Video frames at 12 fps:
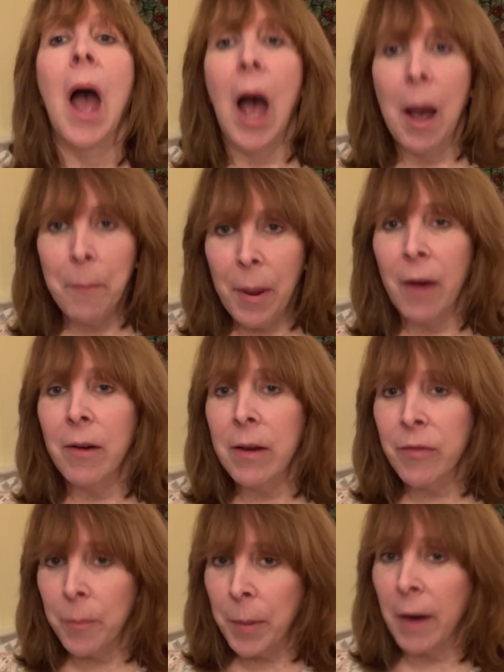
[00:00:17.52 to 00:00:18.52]
I'm Perry
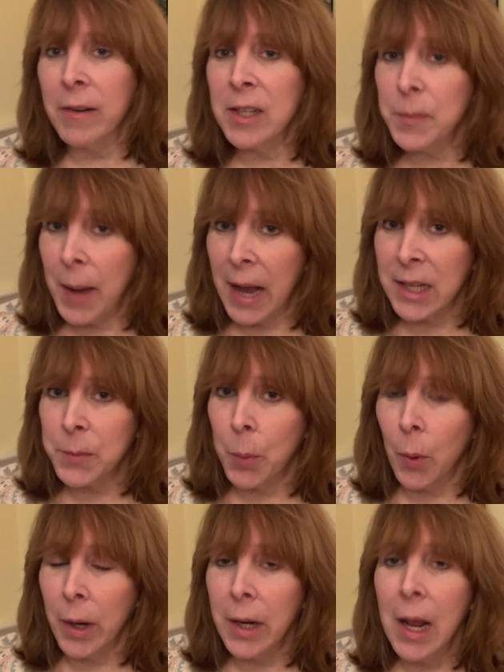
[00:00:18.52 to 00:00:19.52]
from Perry's
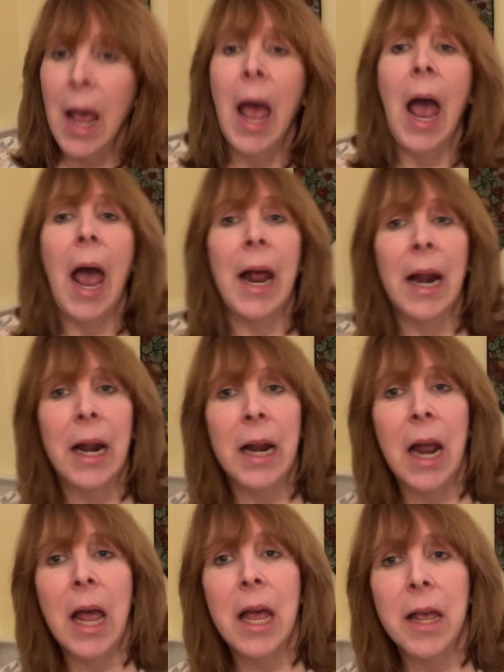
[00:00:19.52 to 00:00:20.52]
Passport, and
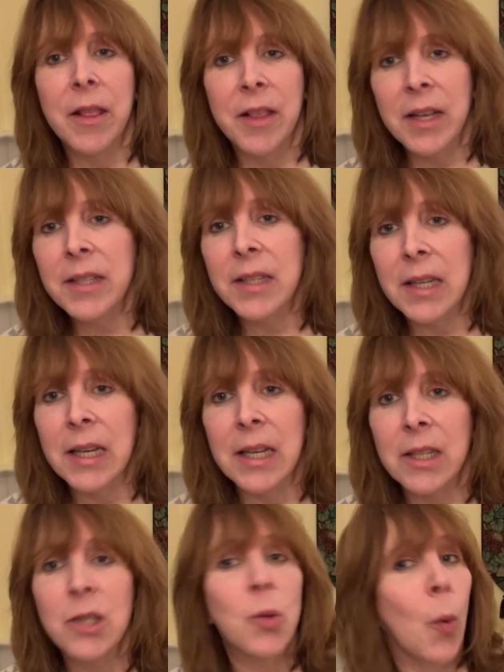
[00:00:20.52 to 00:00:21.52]
this
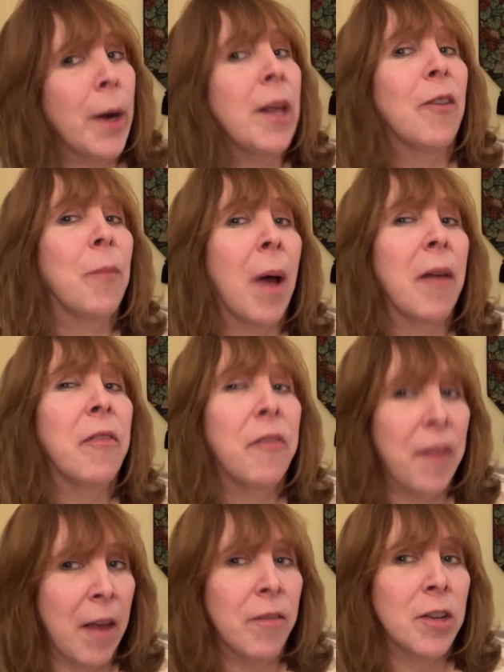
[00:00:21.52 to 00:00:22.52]
is 20 of my
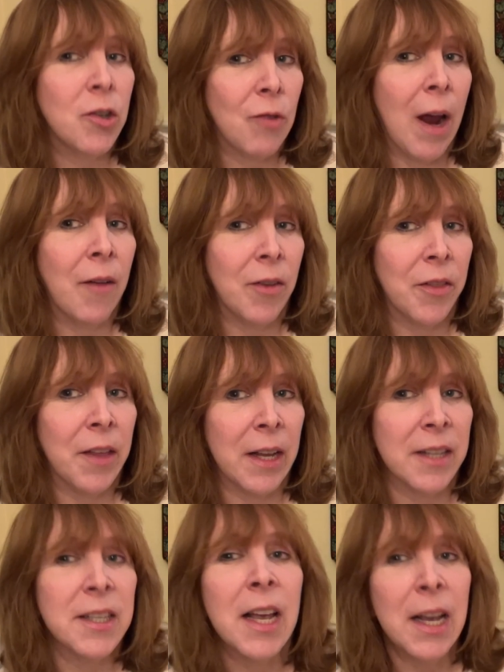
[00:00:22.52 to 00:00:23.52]
favorite travel
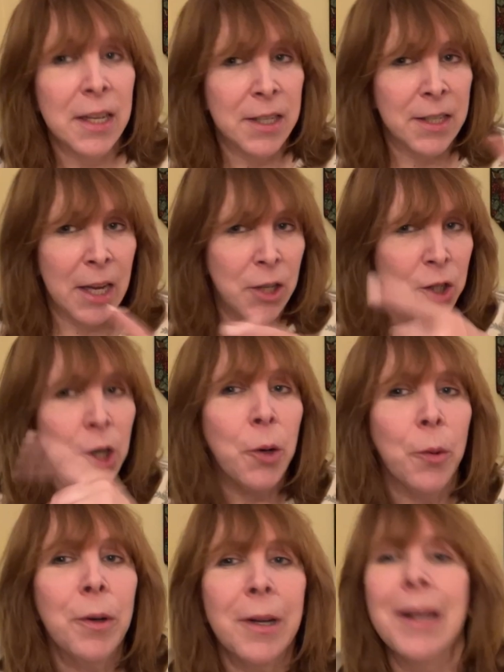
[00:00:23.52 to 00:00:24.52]
things. Stay
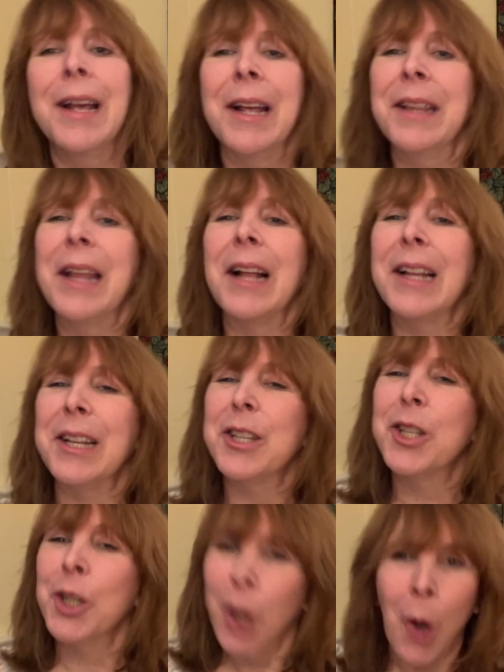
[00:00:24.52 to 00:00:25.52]
tuned. Now let's
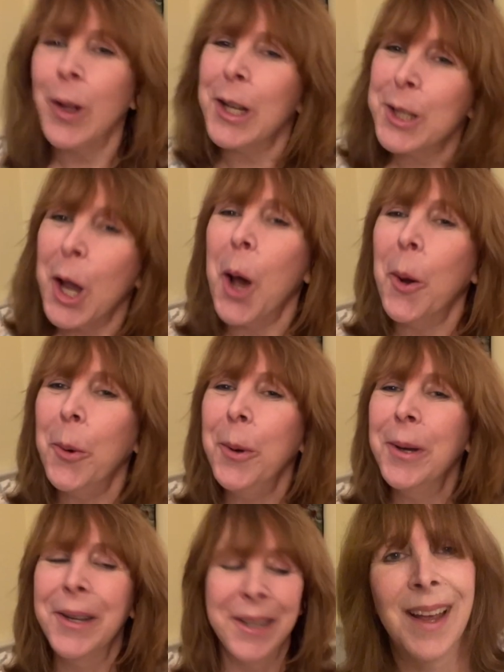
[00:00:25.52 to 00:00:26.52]
go,
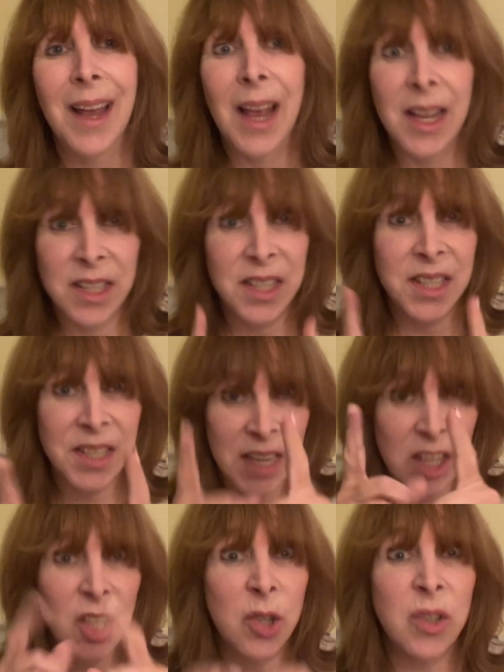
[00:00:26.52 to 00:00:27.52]
and stay
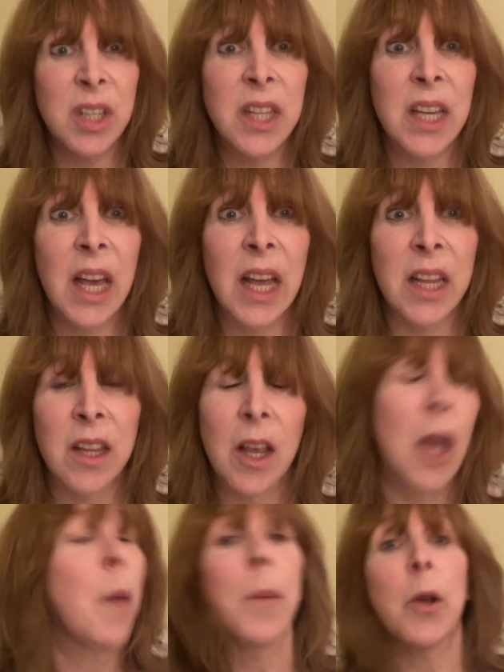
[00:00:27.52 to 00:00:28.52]
tuned to the end
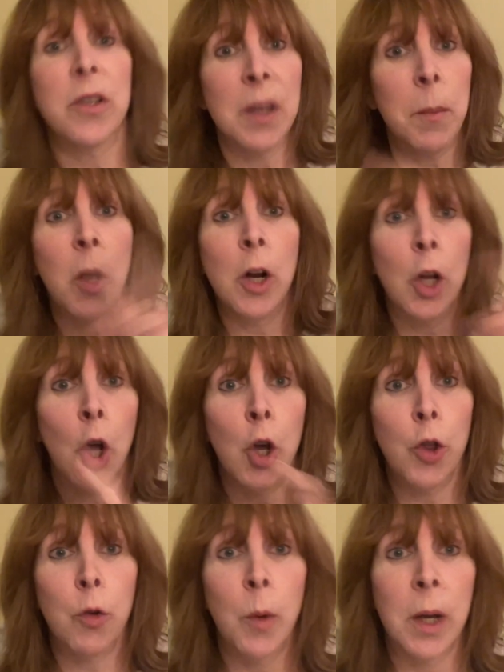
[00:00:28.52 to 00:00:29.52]
because I'm going to go
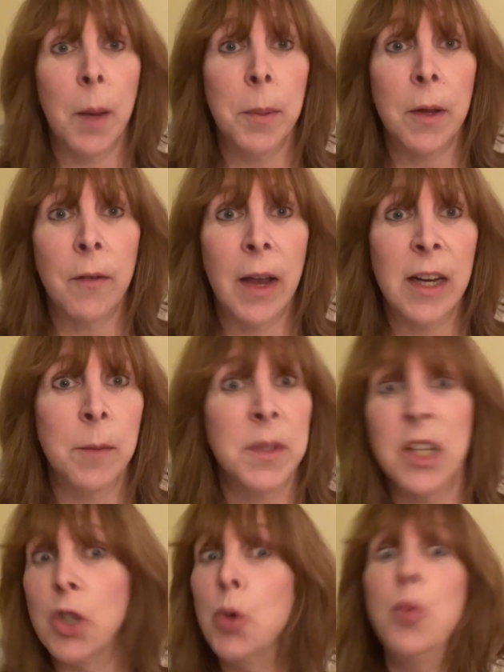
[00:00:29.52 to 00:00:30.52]
through a couple of items
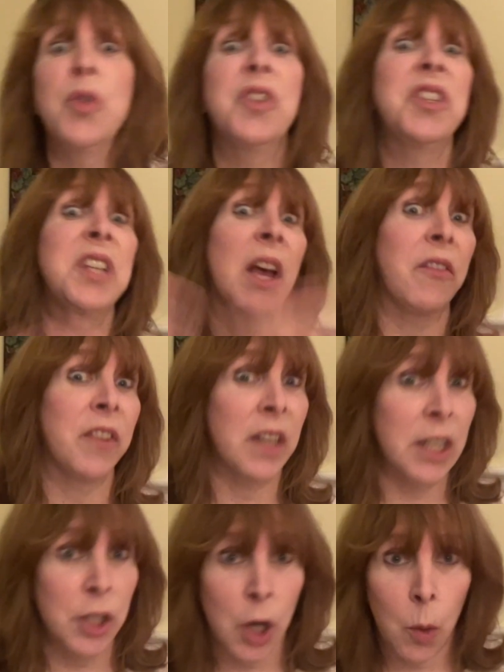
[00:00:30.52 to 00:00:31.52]
that you
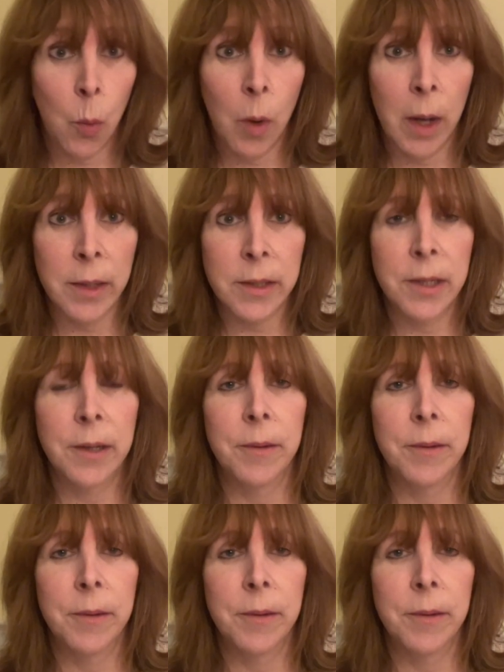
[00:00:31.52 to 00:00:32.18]
definitely don't want.